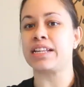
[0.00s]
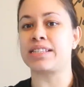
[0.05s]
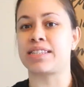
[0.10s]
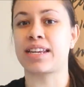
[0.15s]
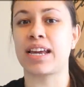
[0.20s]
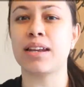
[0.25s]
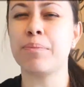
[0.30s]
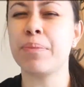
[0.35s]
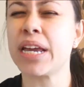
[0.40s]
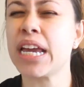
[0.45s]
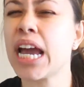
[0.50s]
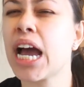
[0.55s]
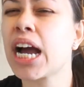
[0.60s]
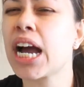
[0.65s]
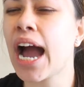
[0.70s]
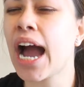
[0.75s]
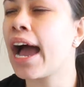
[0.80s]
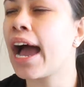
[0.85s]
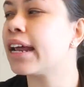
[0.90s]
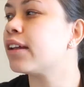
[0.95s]
It's gonna be a
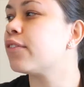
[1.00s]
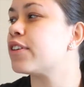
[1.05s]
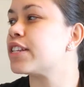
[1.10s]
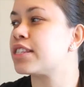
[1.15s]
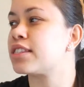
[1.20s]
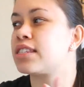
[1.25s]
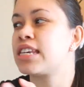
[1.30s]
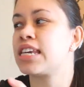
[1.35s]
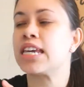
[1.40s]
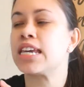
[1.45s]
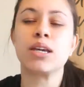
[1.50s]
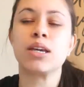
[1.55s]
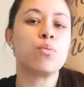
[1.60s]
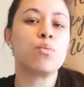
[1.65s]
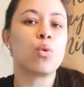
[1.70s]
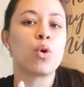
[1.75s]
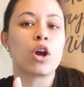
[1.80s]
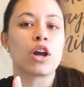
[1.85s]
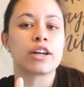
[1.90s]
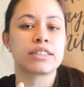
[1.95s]
kind of a
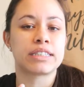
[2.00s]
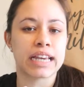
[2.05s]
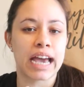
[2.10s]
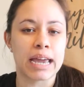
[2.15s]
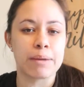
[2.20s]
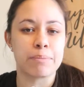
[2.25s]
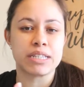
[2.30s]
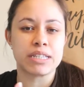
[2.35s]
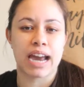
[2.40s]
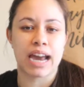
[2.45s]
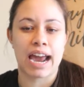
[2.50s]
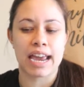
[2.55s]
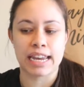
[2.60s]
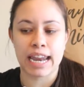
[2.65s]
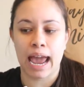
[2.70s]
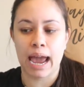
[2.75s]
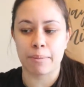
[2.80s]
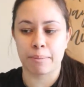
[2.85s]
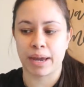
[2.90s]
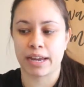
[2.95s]
teamwork type of
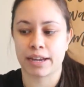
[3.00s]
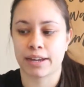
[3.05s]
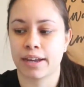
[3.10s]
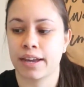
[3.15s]
dynamic.